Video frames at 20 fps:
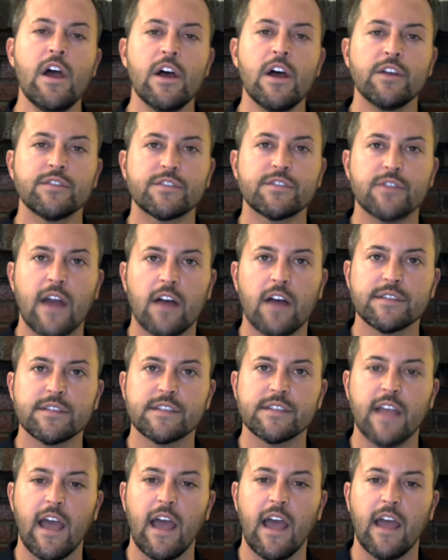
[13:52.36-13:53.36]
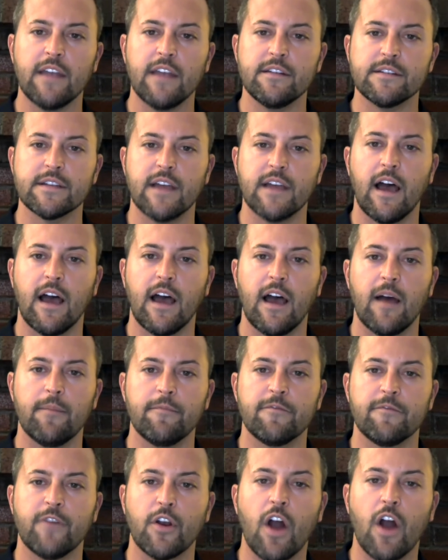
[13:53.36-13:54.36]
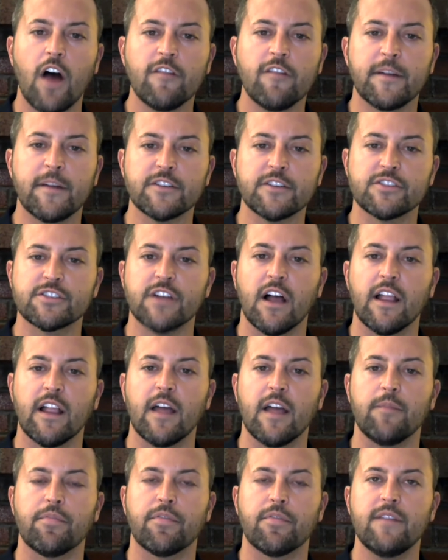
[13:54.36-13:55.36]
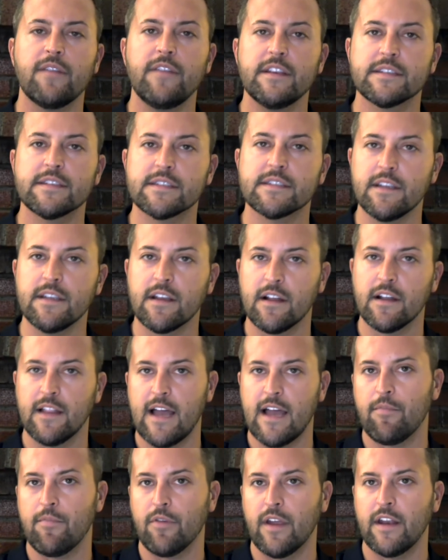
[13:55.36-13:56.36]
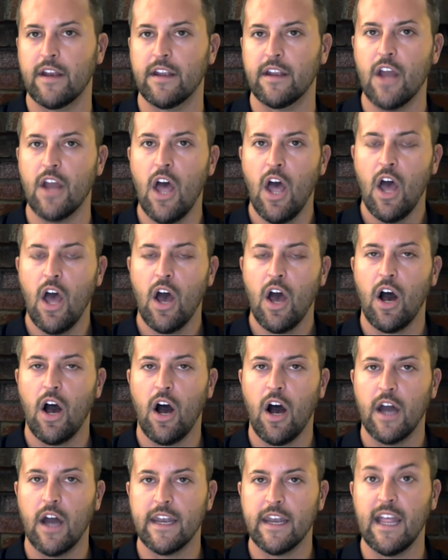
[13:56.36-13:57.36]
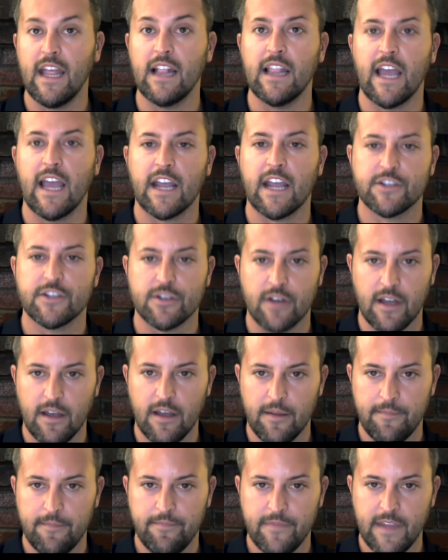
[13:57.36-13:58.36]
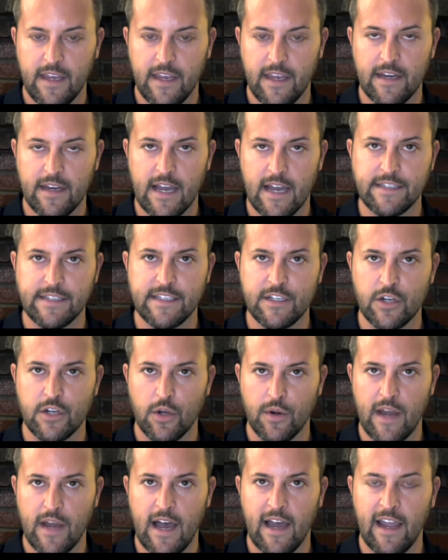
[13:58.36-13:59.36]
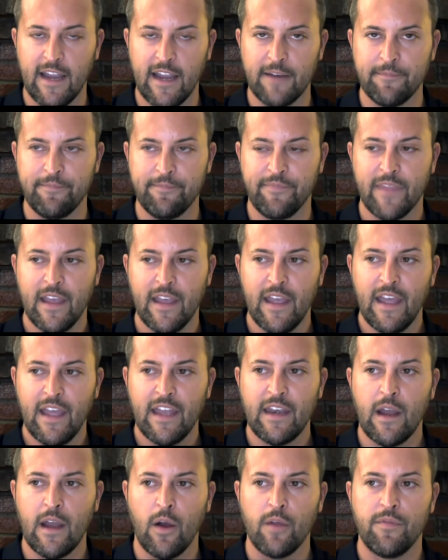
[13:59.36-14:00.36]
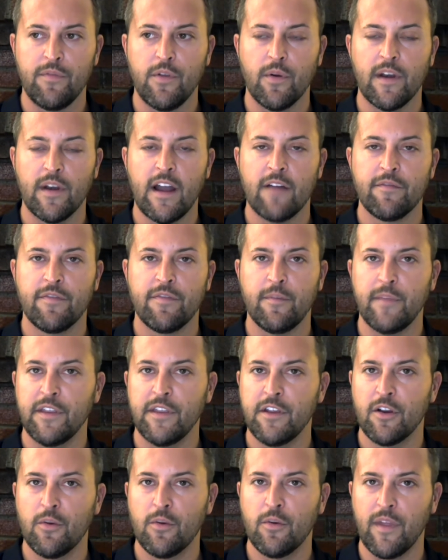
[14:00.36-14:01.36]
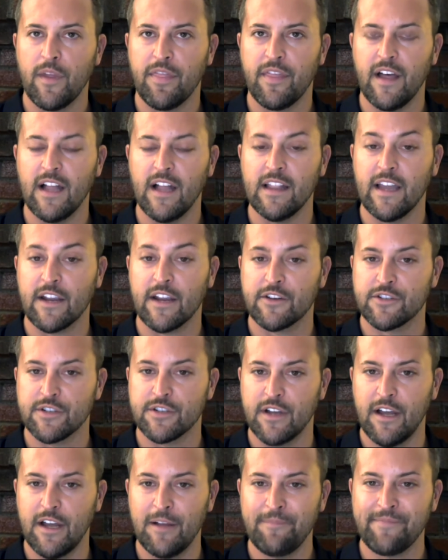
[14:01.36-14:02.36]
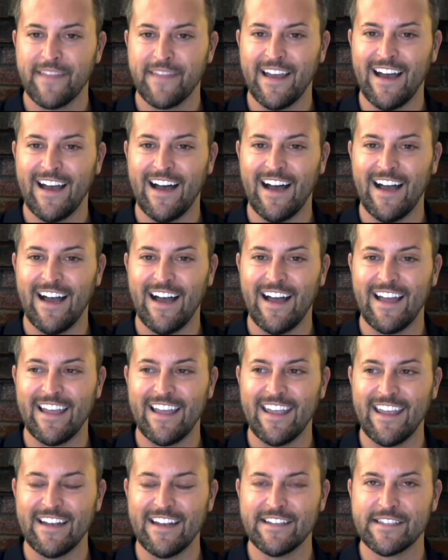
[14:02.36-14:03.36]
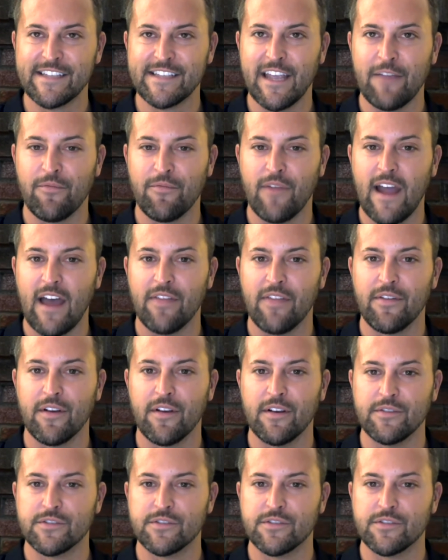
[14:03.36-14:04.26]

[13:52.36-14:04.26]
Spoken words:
Strauss and von Hofmannsthal had previously collaborated on Elektra in 1909. Now, if you are not familiar with Elektra, it is a rather